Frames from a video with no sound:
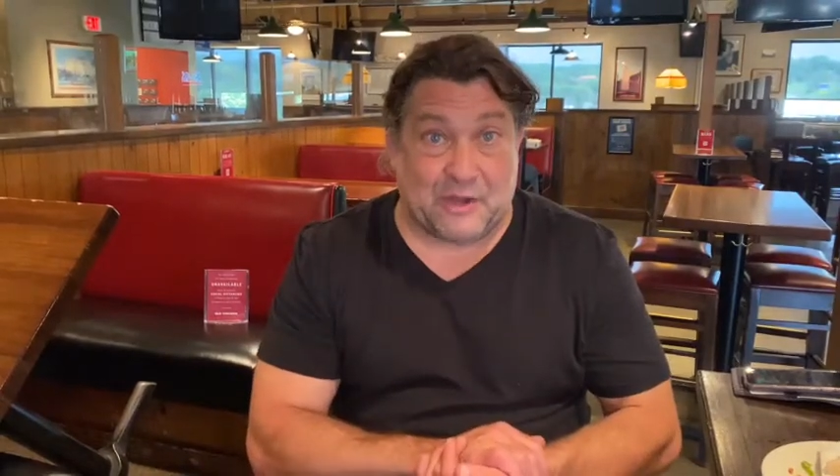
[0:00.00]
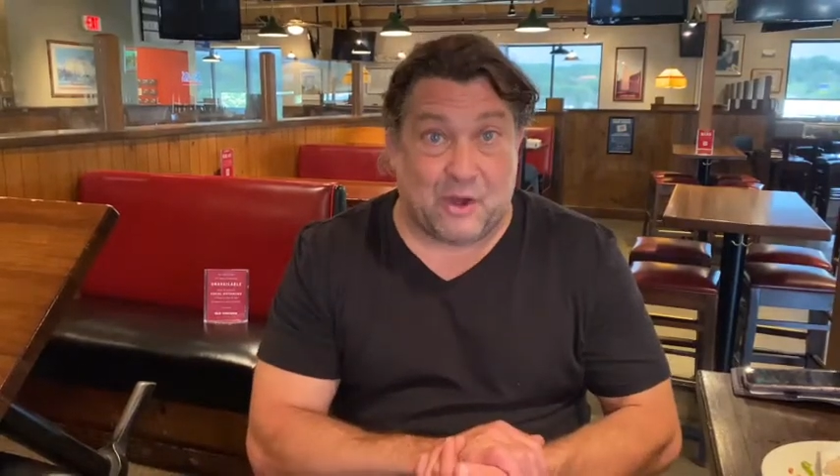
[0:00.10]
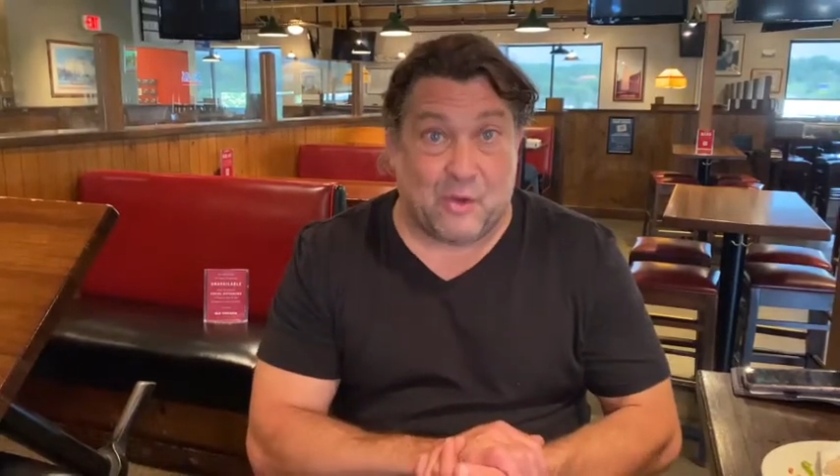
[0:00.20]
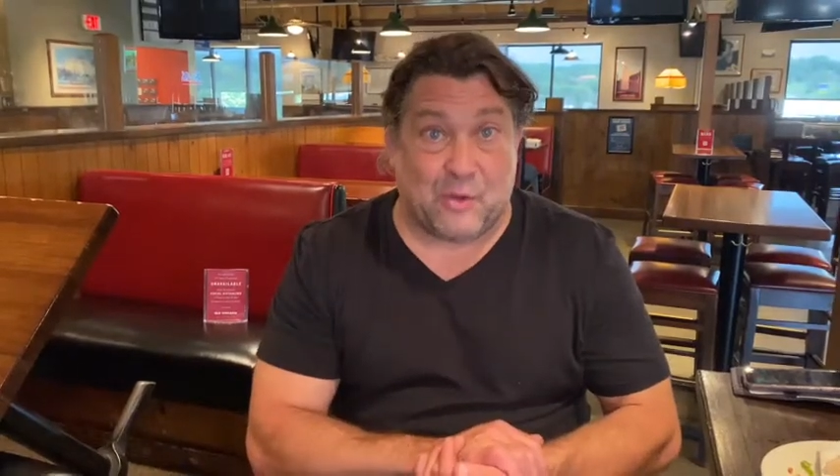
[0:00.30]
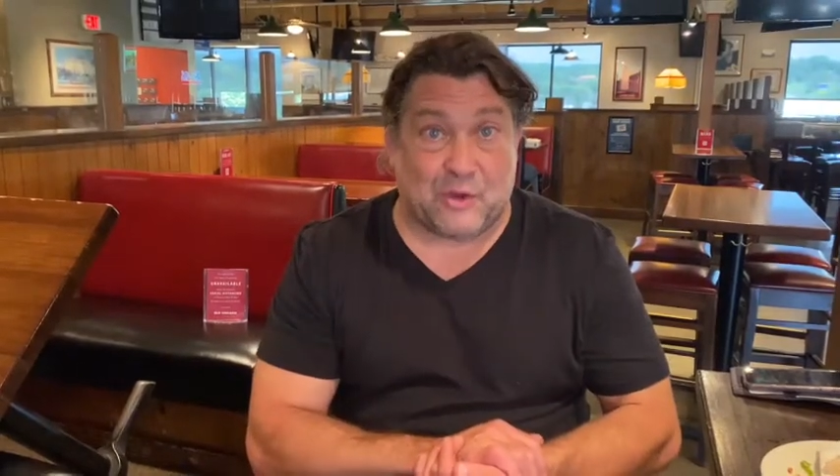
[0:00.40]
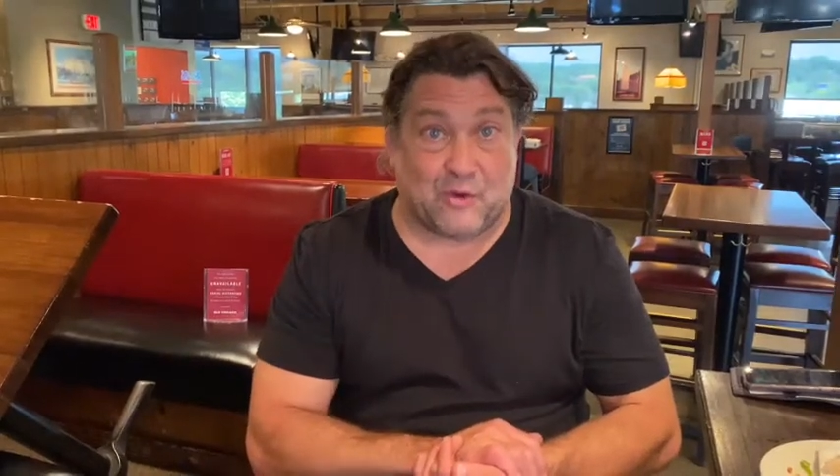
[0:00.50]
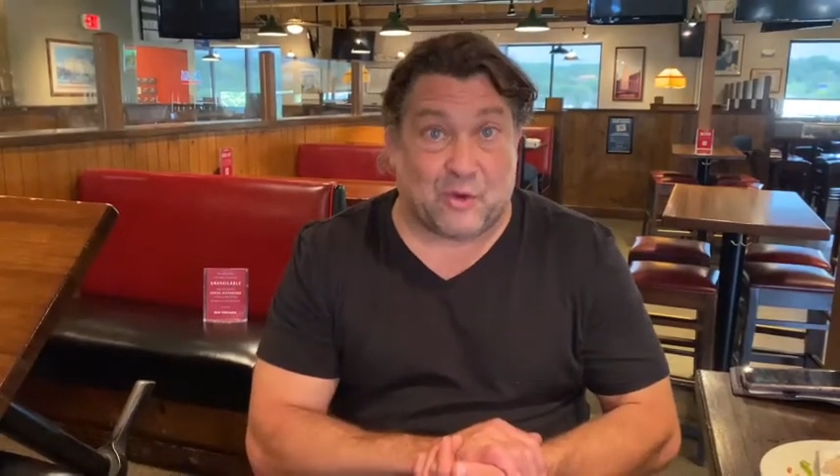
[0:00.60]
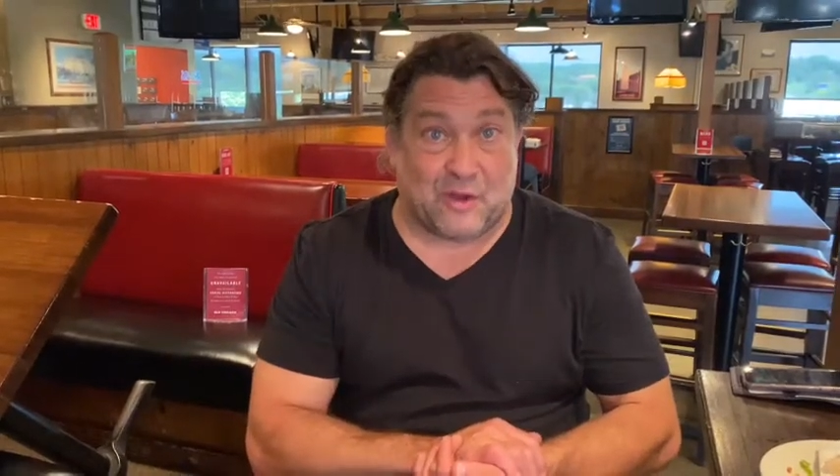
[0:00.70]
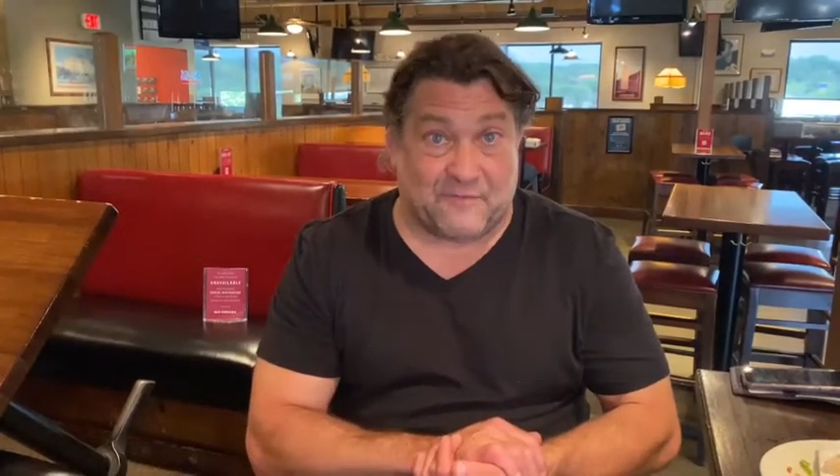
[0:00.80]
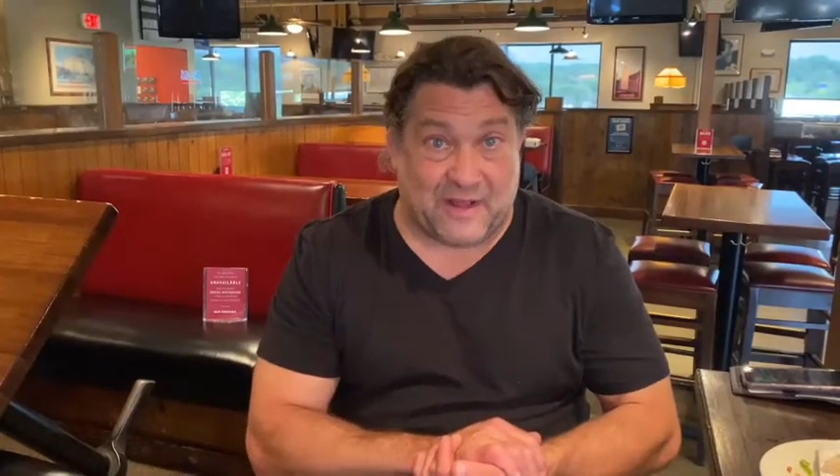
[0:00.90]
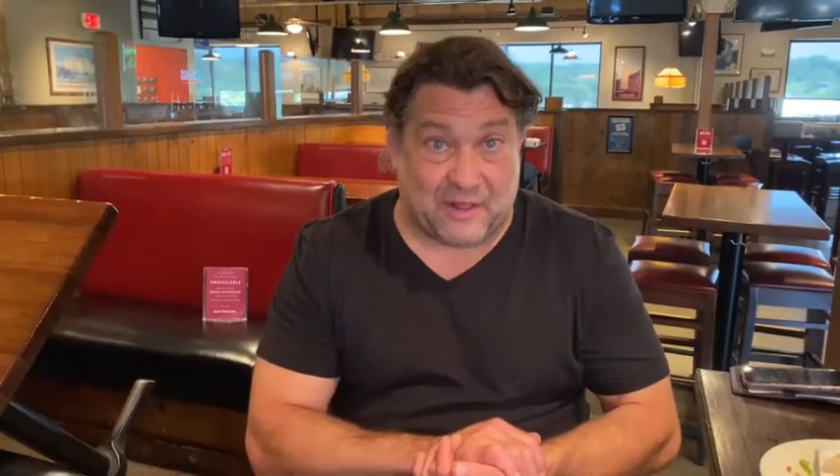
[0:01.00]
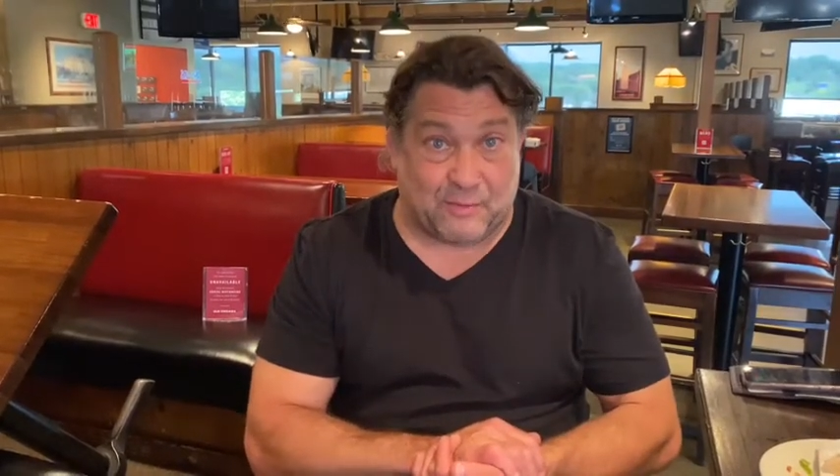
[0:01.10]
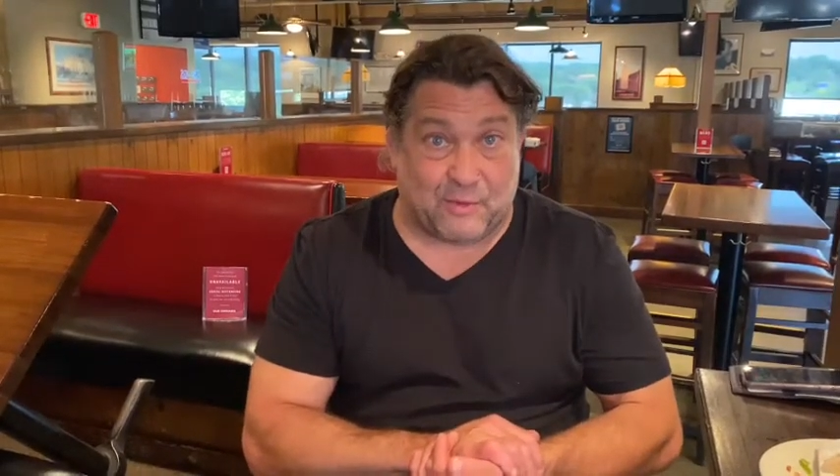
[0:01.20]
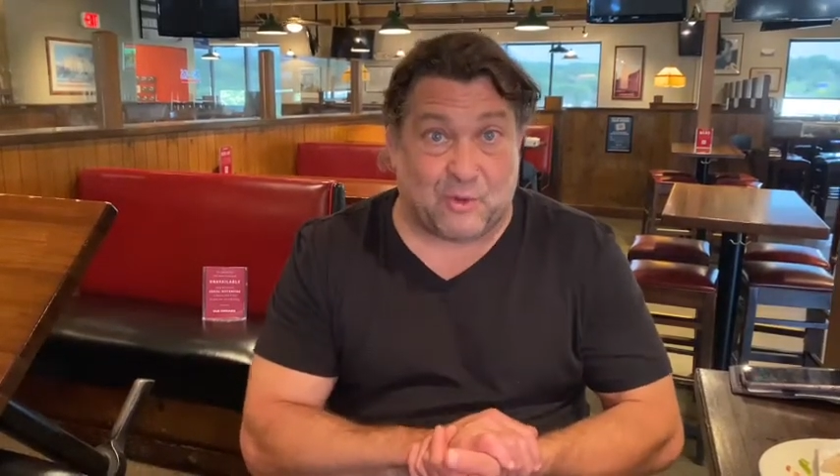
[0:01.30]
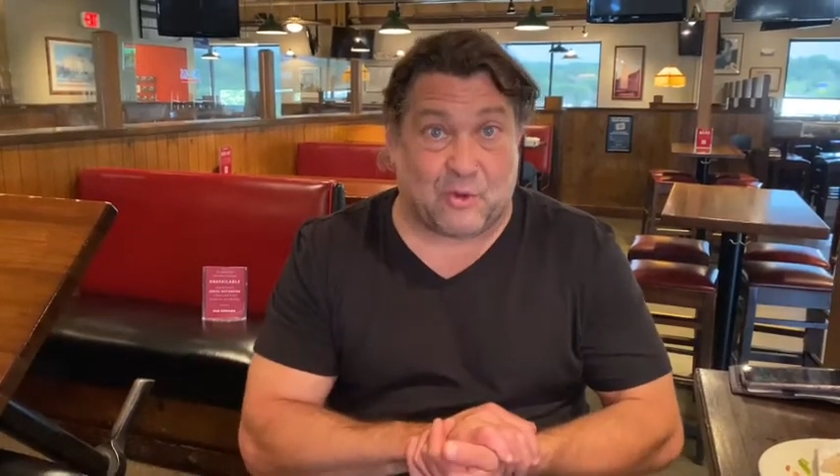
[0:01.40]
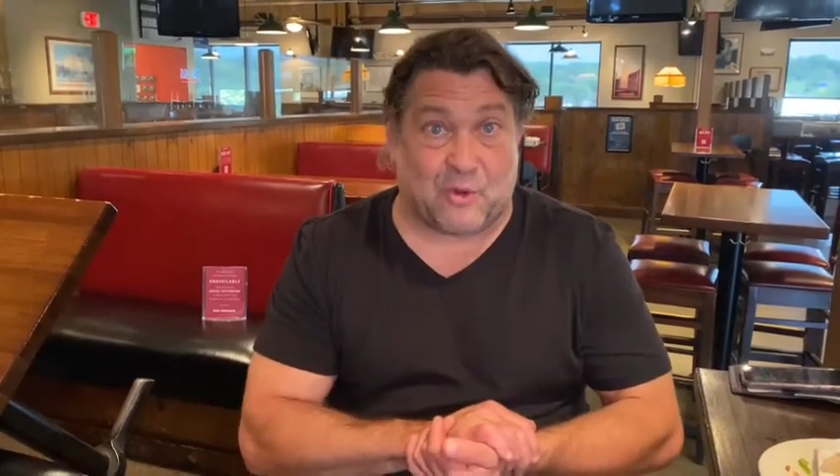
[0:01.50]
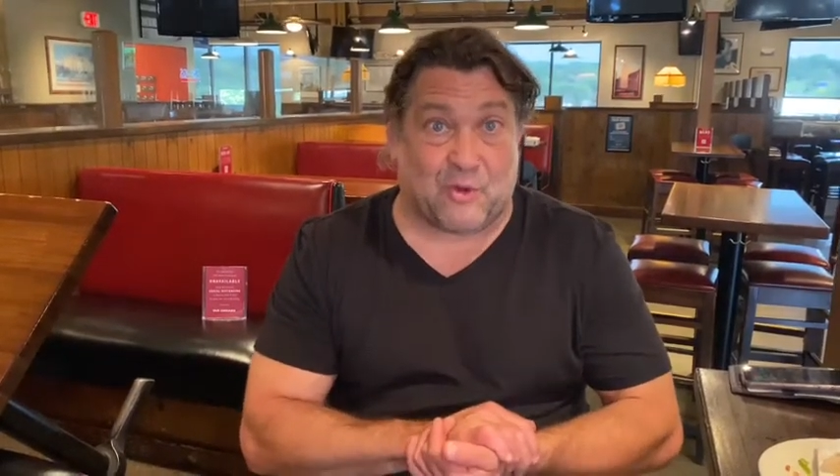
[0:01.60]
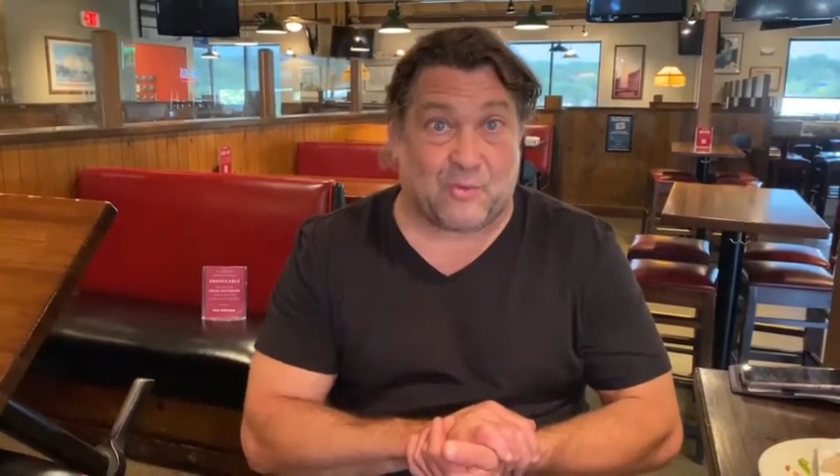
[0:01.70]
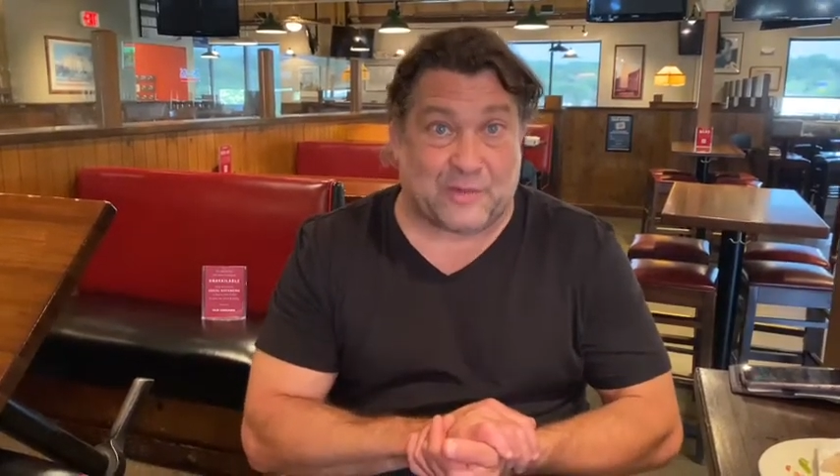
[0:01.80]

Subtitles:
me know when you're available or